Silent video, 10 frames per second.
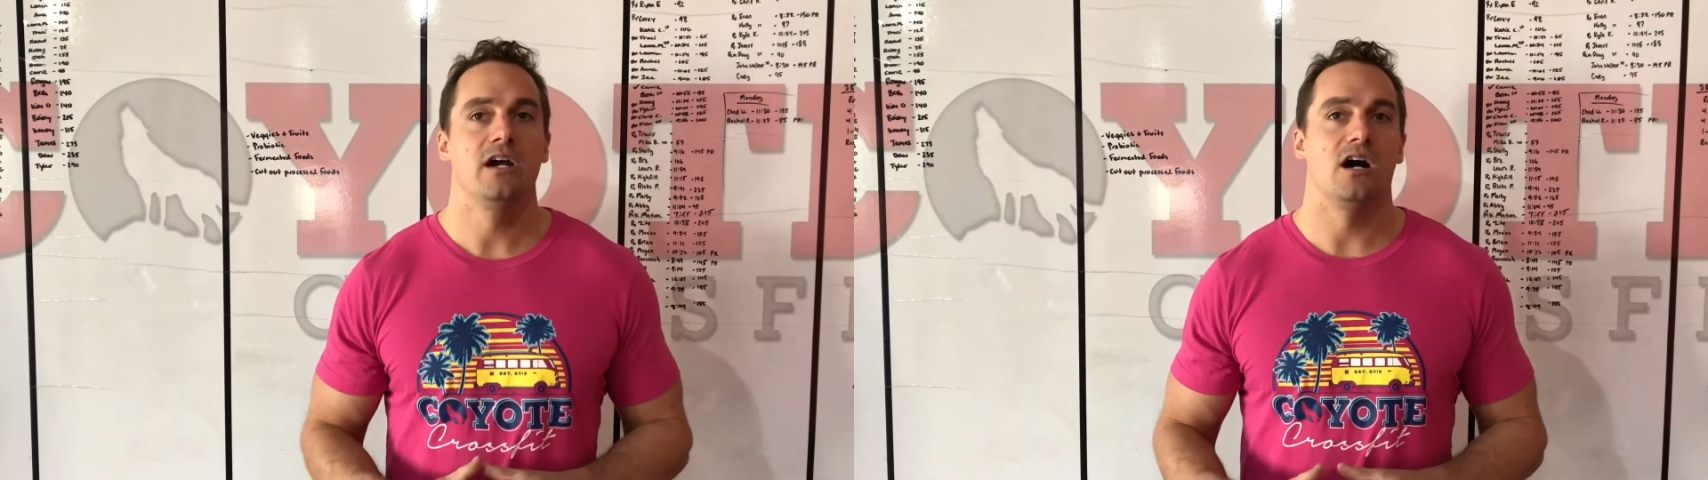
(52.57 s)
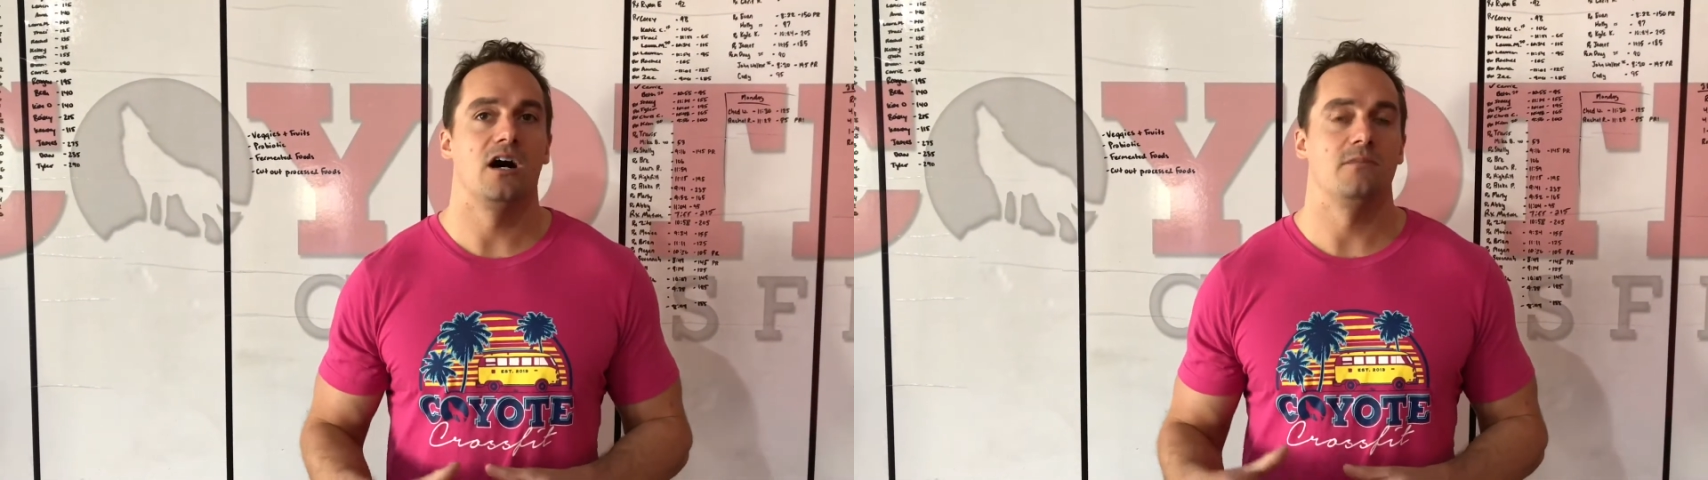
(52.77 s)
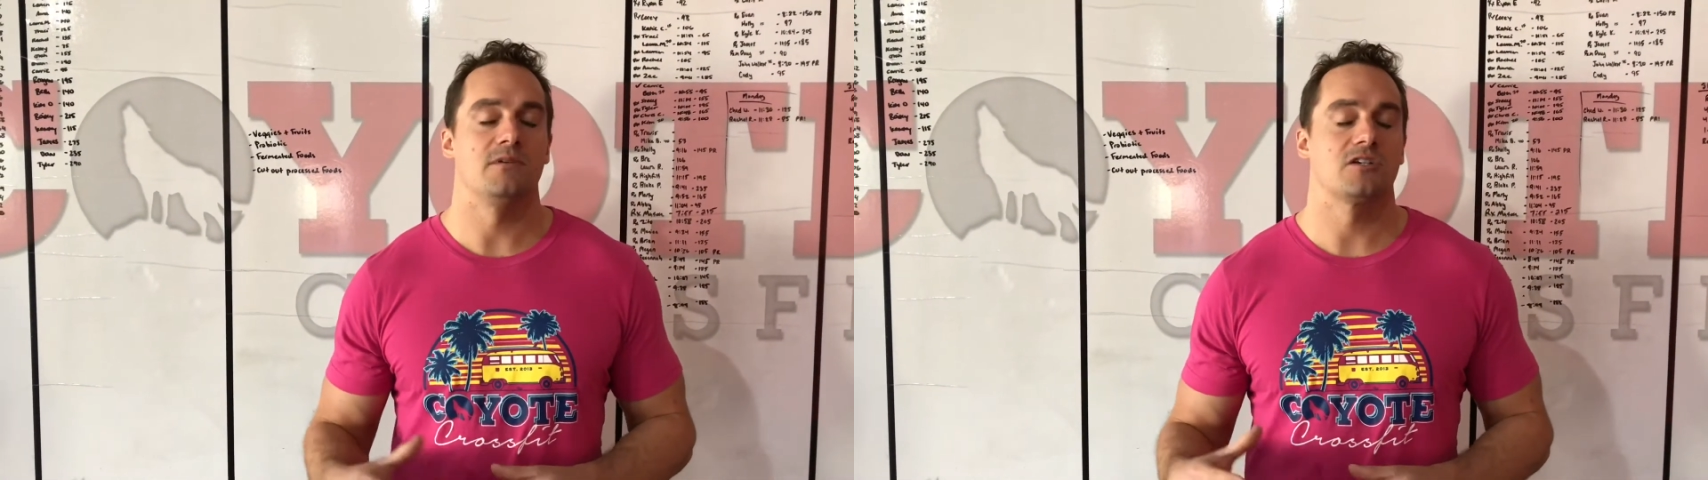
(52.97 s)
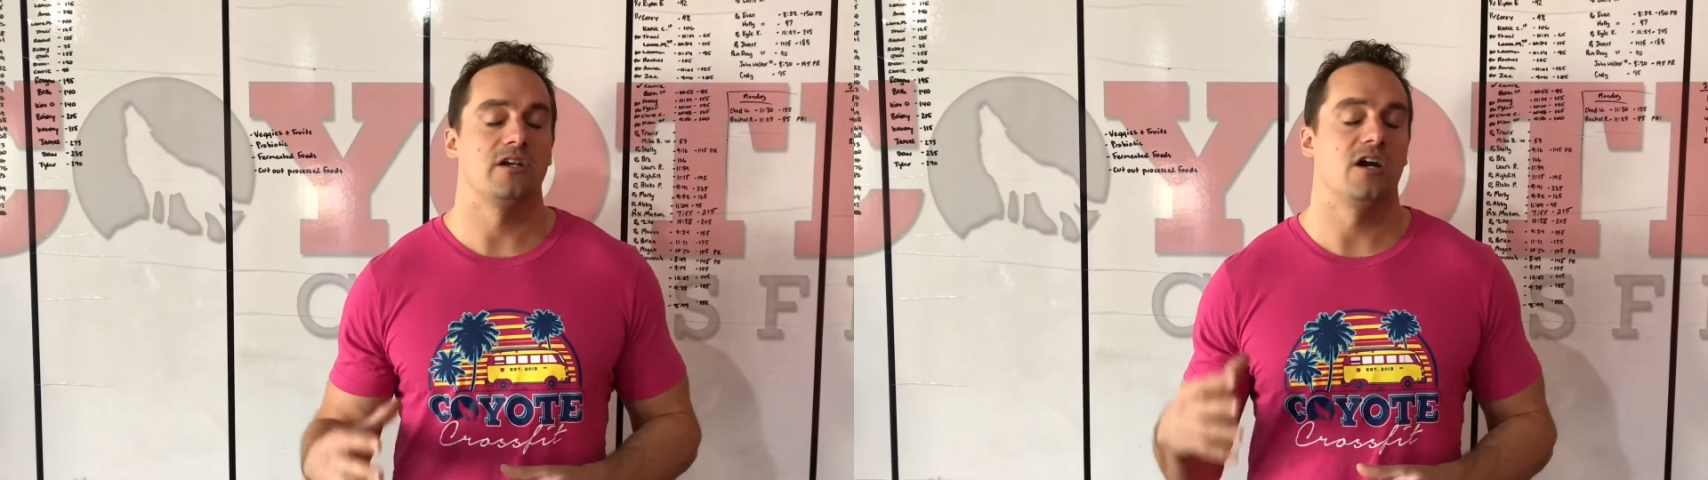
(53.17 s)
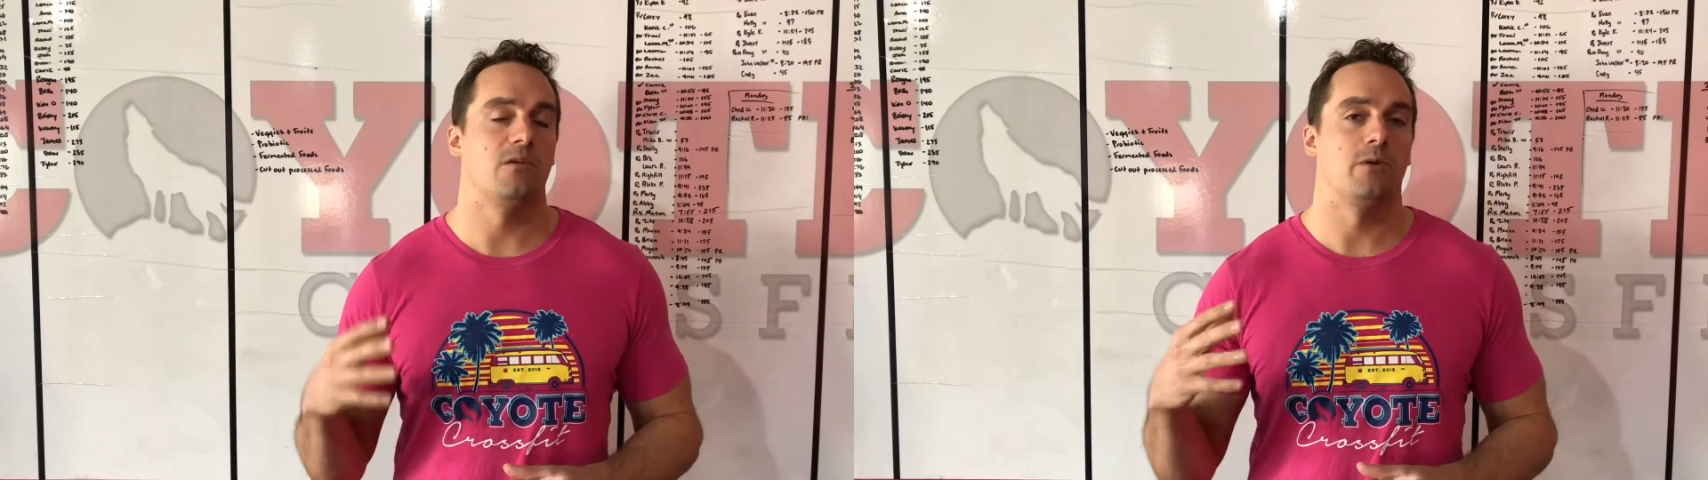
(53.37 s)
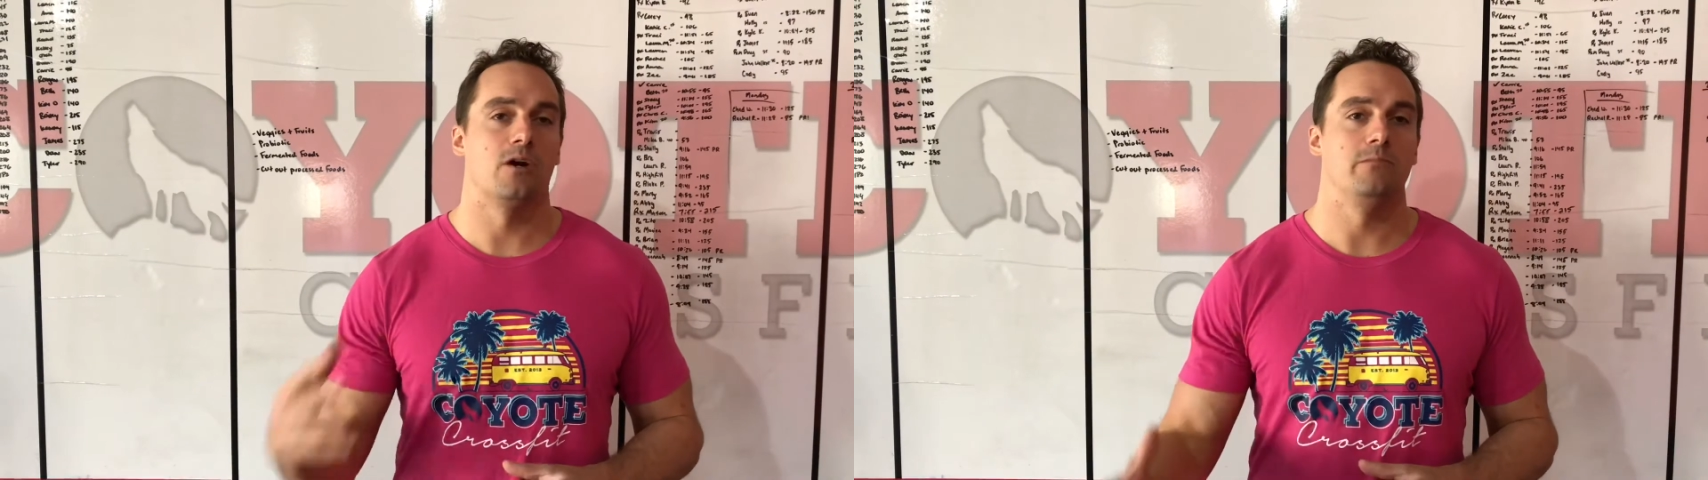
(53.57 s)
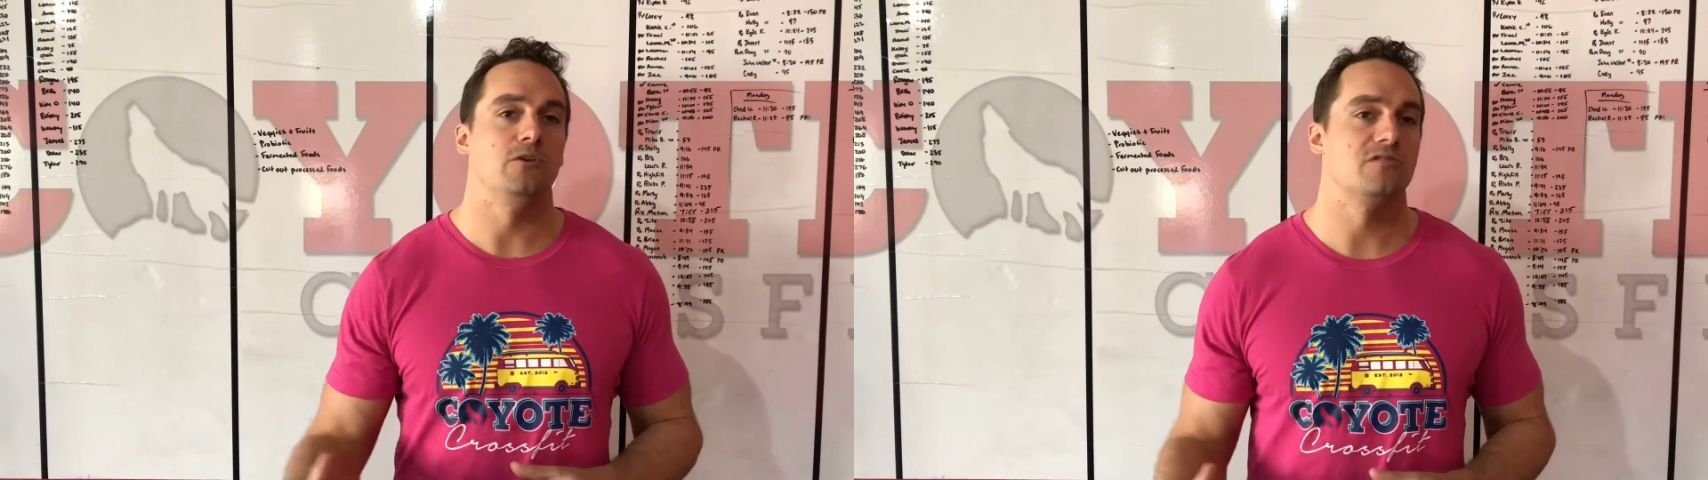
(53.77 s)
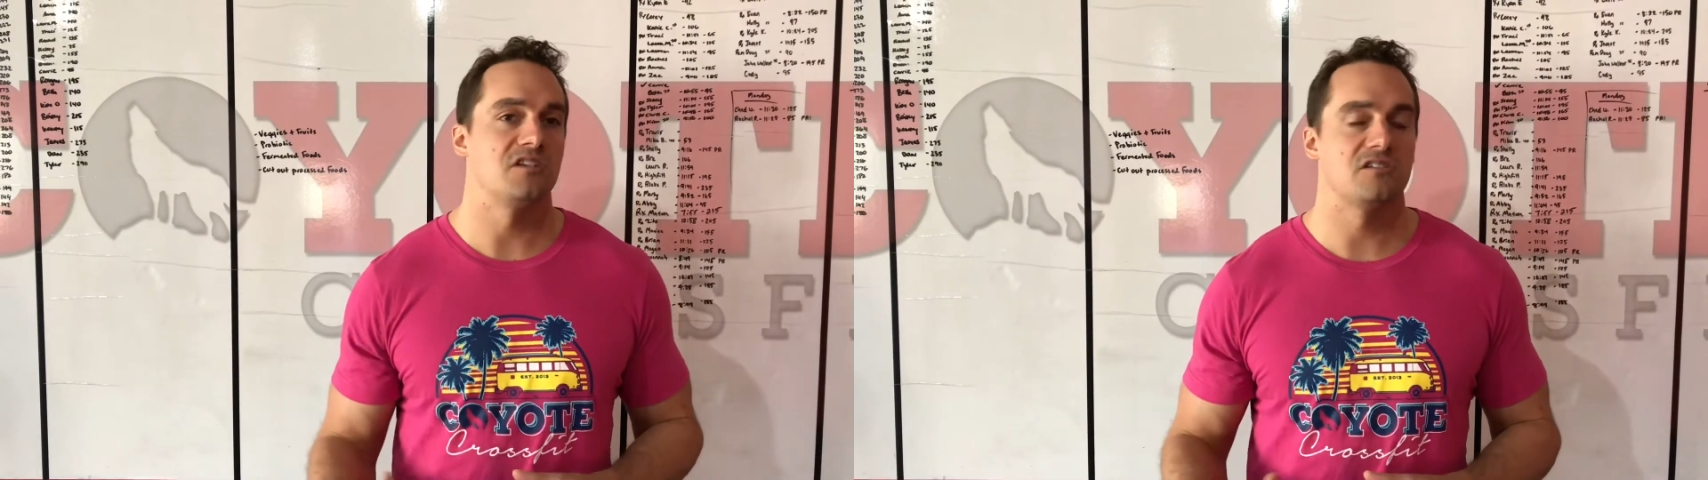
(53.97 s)
Um, it's going to help our
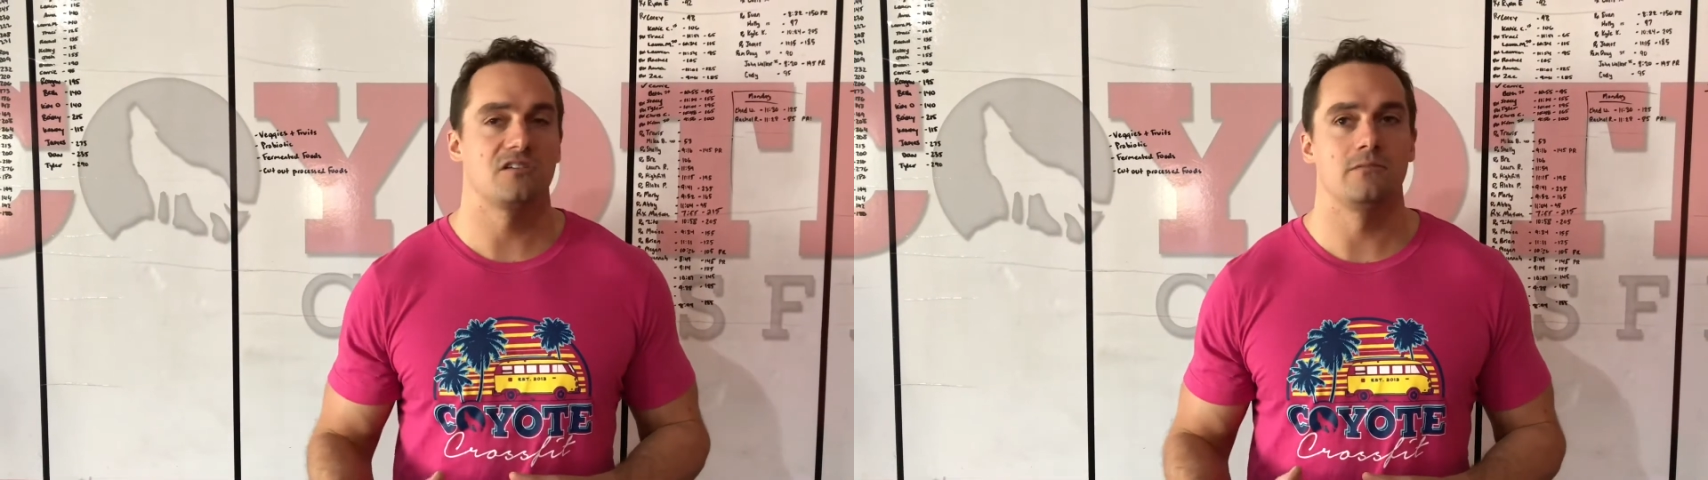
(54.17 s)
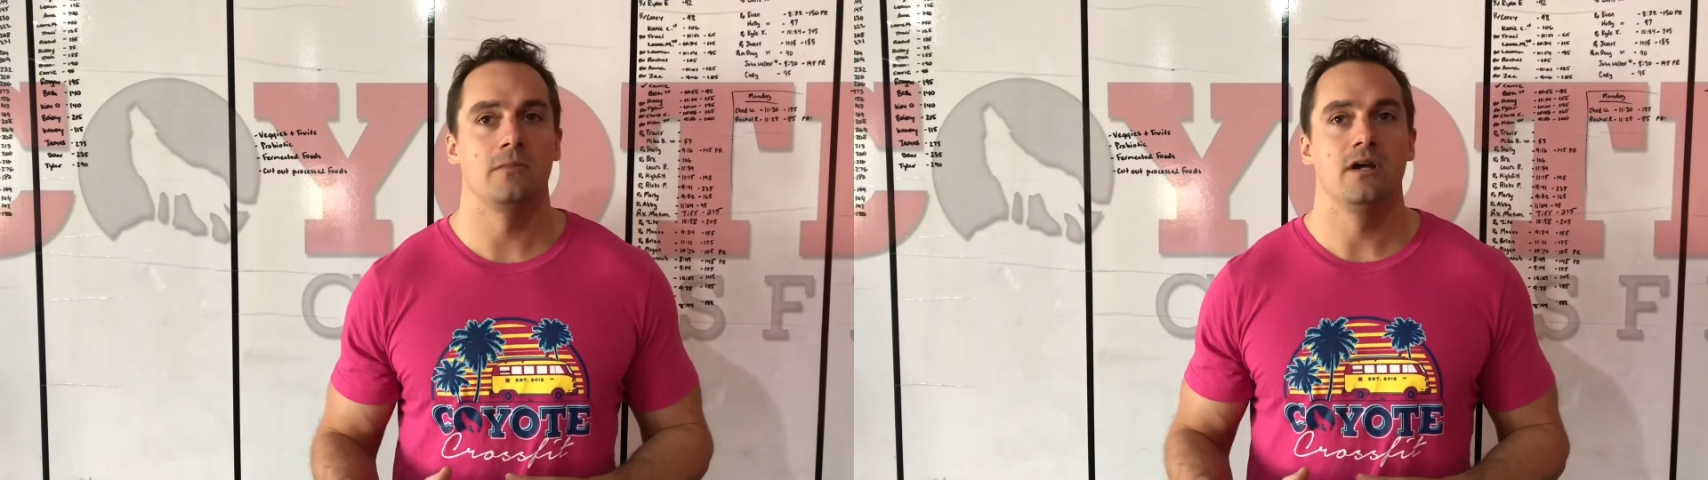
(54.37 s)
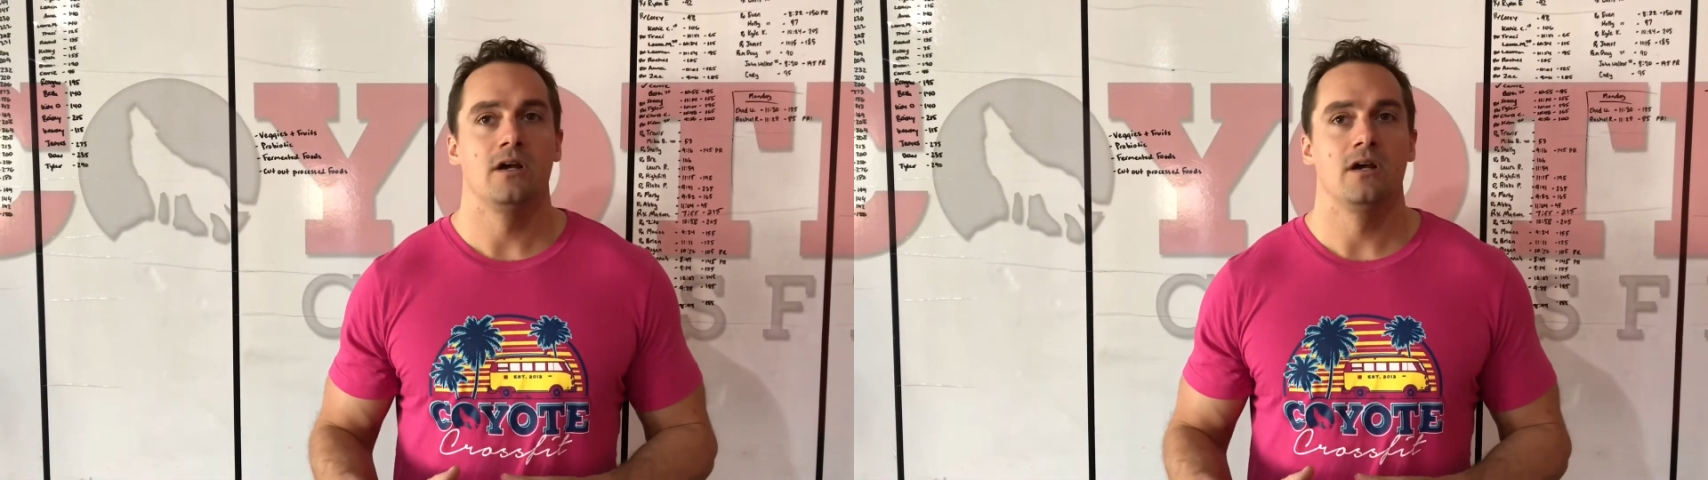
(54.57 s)
immune system.